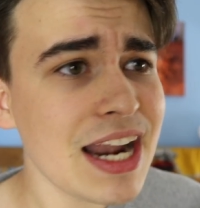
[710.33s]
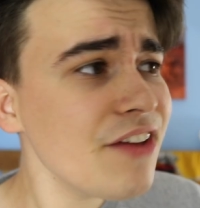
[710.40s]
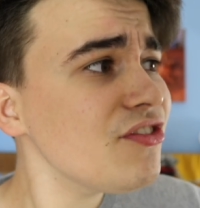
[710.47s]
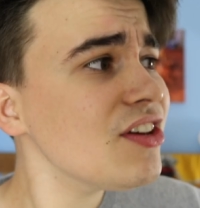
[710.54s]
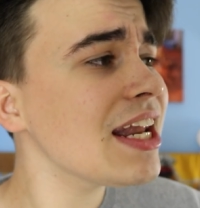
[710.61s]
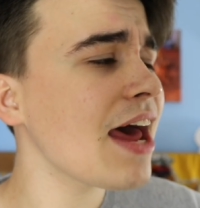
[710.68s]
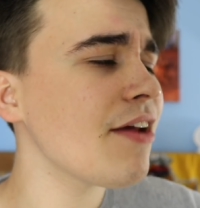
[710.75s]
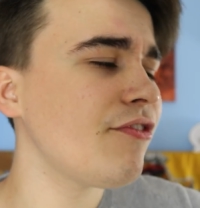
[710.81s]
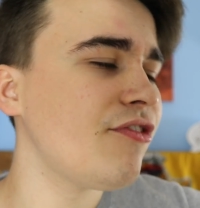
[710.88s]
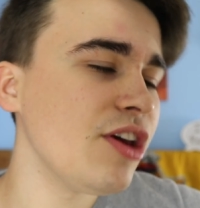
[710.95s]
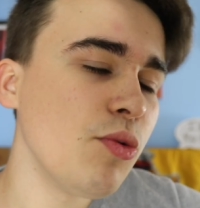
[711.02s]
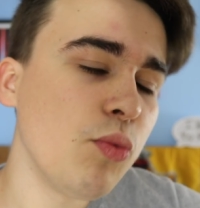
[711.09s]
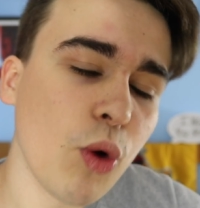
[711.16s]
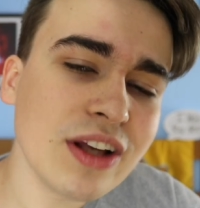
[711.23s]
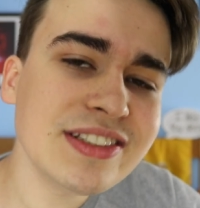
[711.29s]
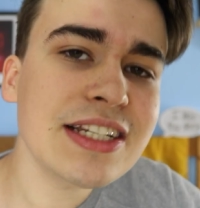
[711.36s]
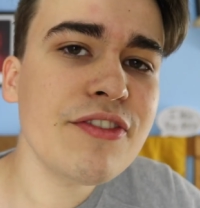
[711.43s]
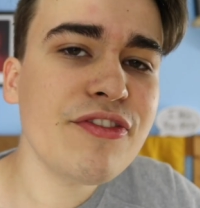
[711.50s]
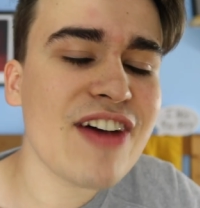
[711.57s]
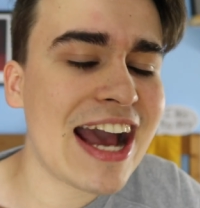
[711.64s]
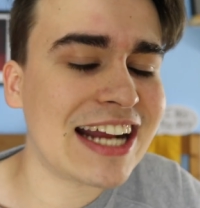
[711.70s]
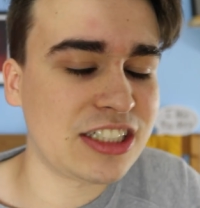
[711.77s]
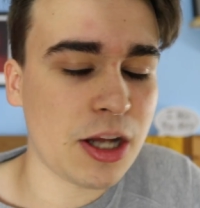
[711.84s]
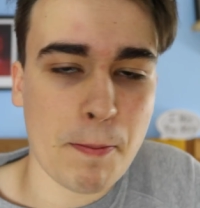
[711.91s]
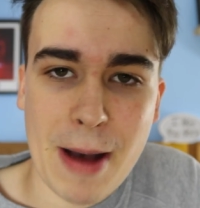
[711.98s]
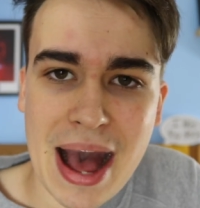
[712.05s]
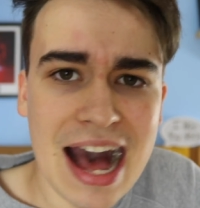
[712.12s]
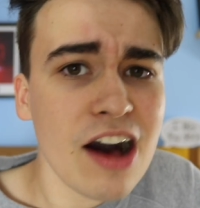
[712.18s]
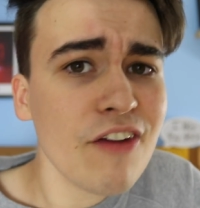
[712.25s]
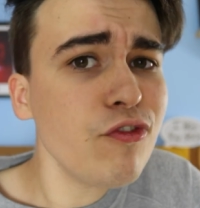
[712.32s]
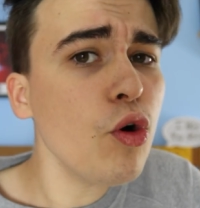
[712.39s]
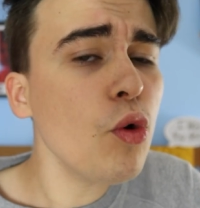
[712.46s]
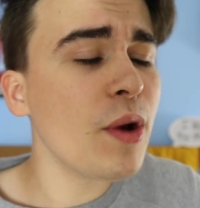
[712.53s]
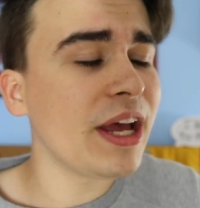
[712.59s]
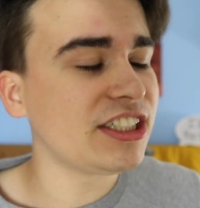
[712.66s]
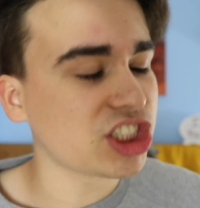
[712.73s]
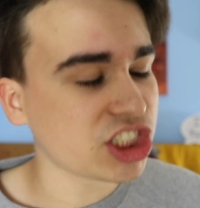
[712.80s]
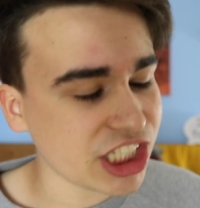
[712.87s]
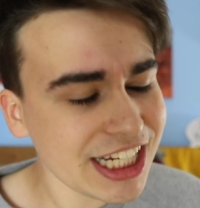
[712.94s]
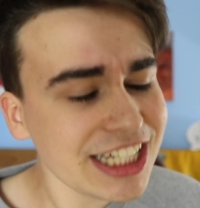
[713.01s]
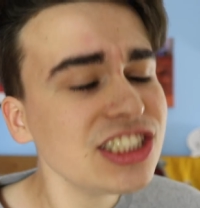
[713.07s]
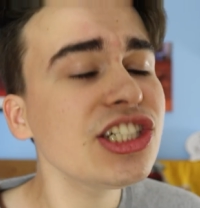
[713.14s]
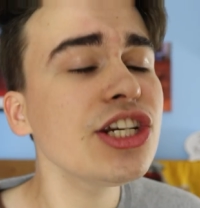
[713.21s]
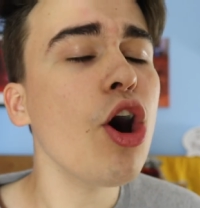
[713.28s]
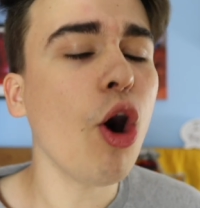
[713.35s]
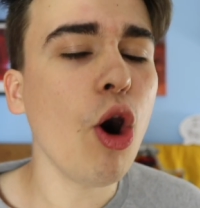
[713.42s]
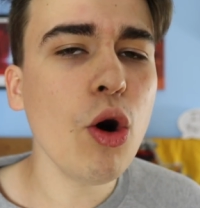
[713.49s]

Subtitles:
And if Iolanthe was in fact a powerful witch teaching at